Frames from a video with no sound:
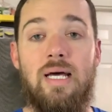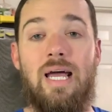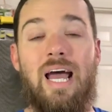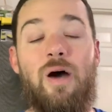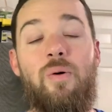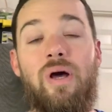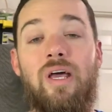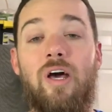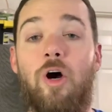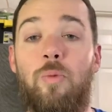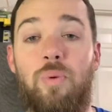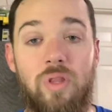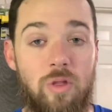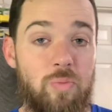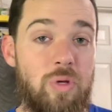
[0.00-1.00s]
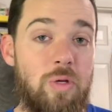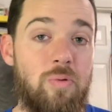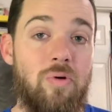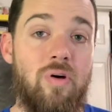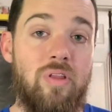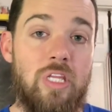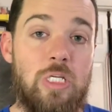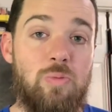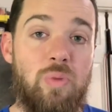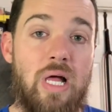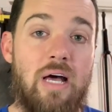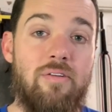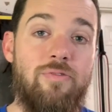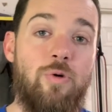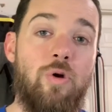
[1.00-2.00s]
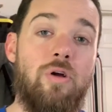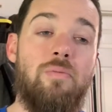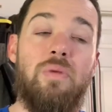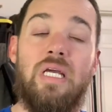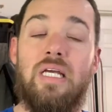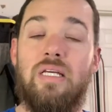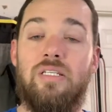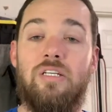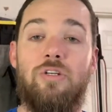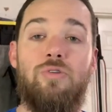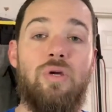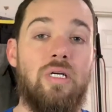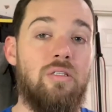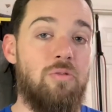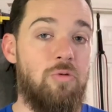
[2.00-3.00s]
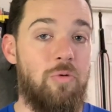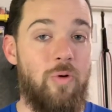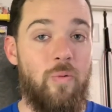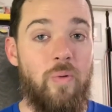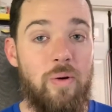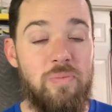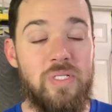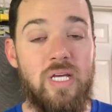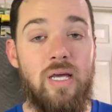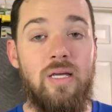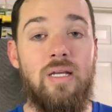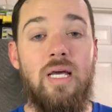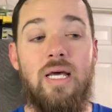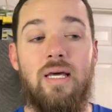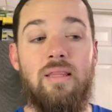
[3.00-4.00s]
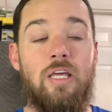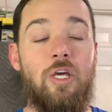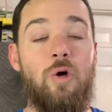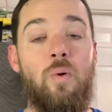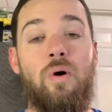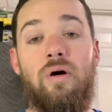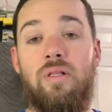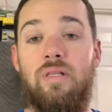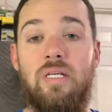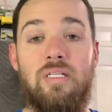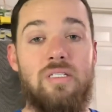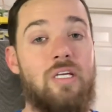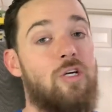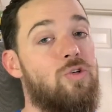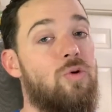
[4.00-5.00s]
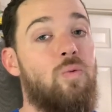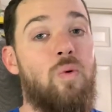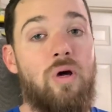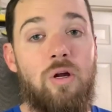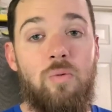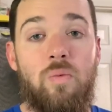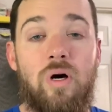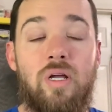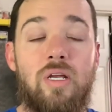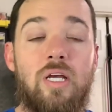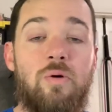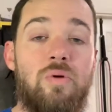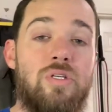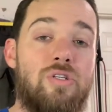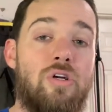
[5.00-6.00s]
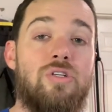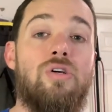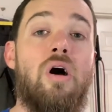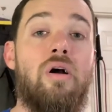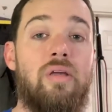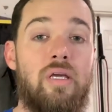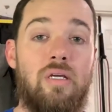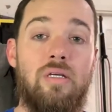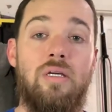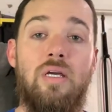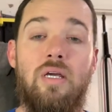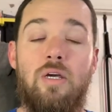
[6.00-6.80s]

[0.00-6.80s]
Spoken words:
How I help other people on this platform is I direct them to my website and they go on, they schedule one-on-one and we start talking.